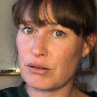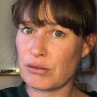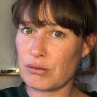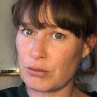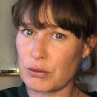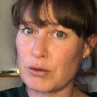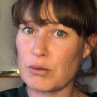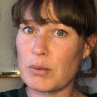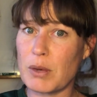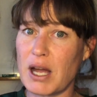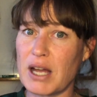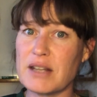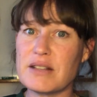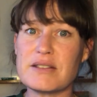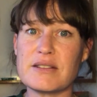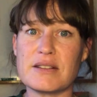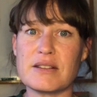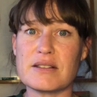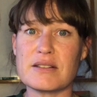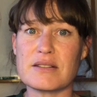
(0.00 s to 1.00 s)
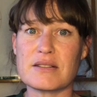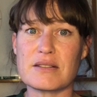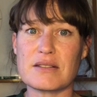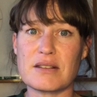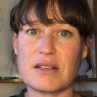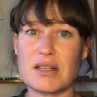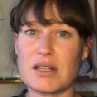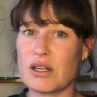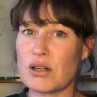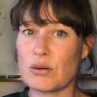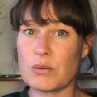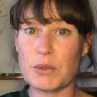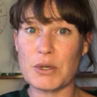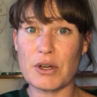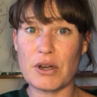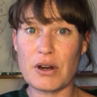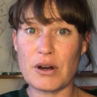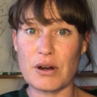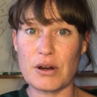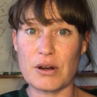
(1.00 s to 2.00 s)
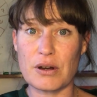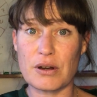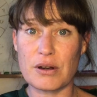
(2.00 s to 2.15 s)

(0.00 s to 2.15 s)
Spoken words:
through Pisces, and here we are.